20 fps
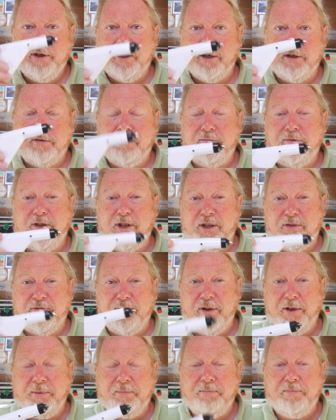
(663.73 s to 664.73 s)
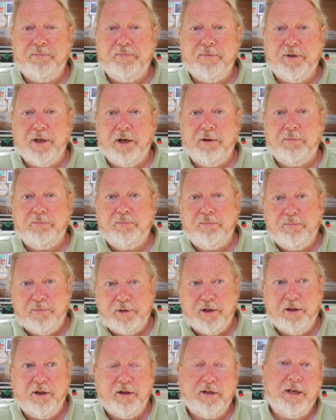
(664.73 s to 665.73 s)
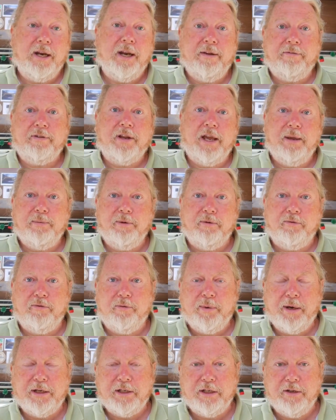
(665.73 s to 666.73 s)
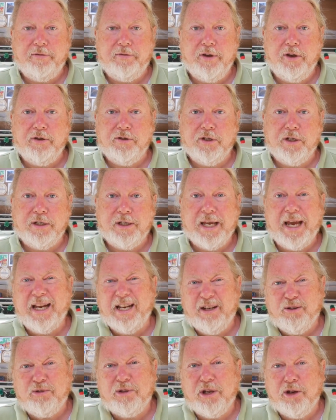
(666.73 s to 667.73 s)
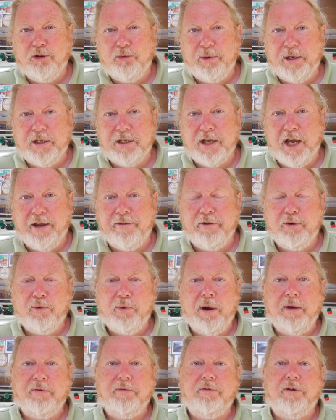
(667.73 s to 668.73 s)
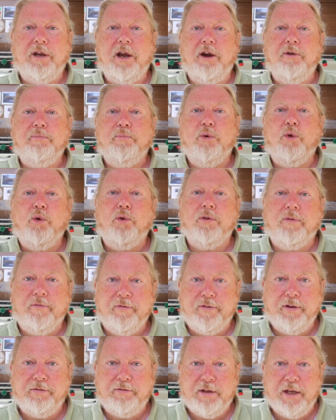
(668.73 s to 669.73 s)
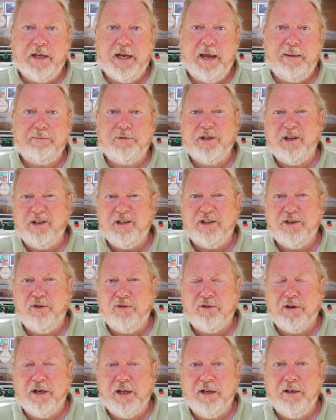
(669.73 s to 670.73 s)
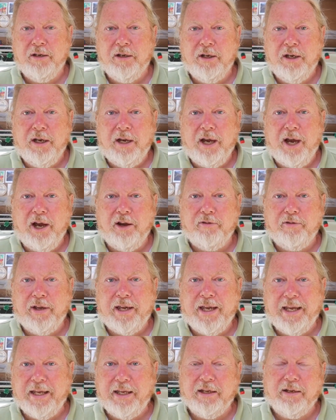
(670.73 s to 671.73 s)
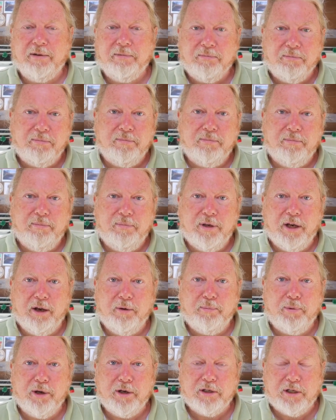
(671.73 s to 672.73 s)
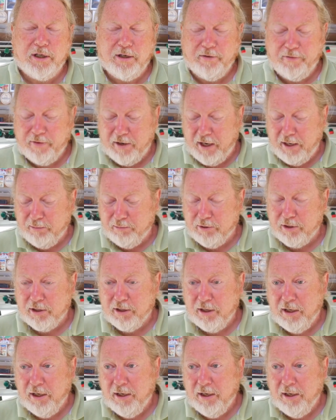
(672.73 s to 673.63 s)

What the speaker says: just for, you know, so that I don't have to keep on replacing the fuses, and it'll still be safe. It won't go more than 15 amps, so it's not going to overheat and, you know, burst into flames.